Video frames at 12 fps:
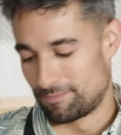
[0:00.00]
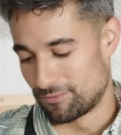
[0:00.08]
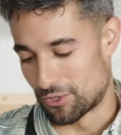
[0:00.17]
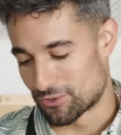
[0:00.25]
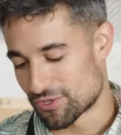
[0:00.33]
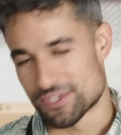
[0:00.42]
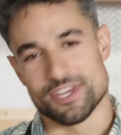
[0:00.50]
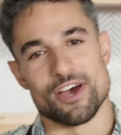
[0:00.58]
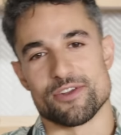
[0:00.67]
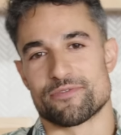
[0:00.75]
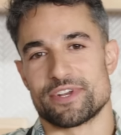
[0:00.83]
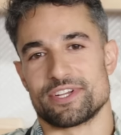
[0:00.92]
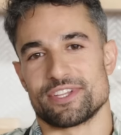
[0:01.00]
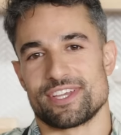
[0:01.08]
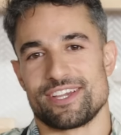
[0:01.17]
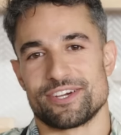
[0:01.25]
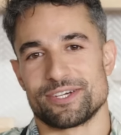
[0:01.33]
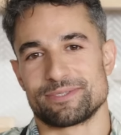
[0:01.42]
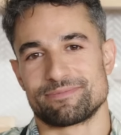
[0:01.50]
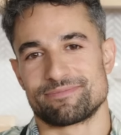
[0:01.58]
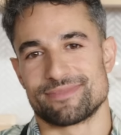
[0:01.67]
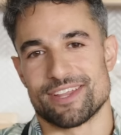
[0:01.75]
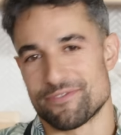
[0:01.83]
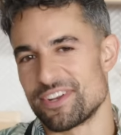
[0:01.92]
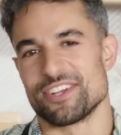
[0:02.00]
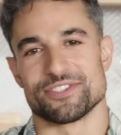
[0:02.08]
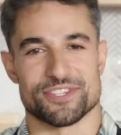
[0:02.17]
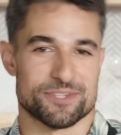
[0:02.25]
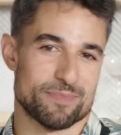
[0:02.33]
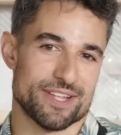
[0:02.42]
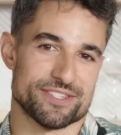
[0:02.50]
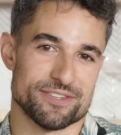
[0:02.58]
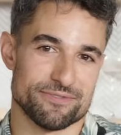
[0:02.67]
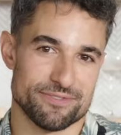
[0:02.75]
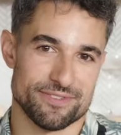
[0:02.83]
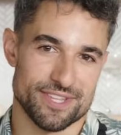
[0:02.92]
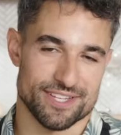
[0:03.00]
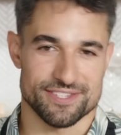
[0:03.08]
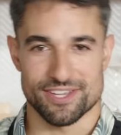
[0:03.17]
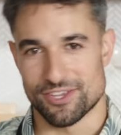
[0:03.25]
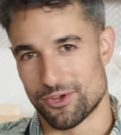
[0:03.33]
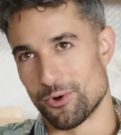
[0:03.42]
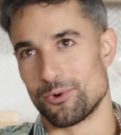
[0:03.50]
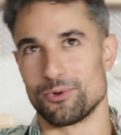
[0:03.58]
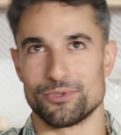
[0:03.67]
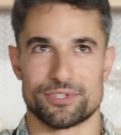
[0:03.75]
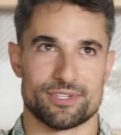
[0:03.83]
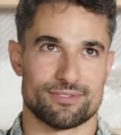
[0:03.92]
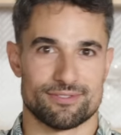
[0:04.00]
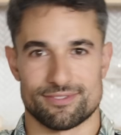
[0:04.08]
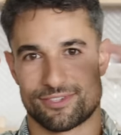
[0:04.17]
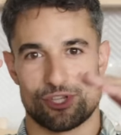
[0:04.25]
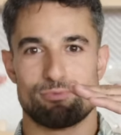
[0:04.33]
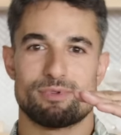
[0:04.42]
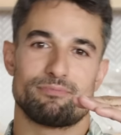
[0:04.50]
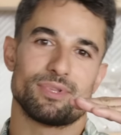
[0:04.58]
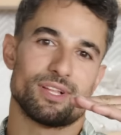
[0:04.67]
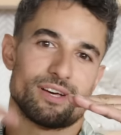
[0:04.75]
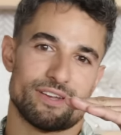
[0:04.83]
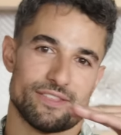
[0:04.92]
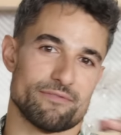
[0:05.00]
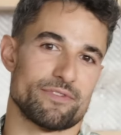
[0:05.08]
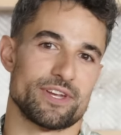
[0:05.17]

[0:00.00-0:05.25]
Look, there's a ton of vanilla here, and vanilla's expensive. I think it's like gold, human blood, and then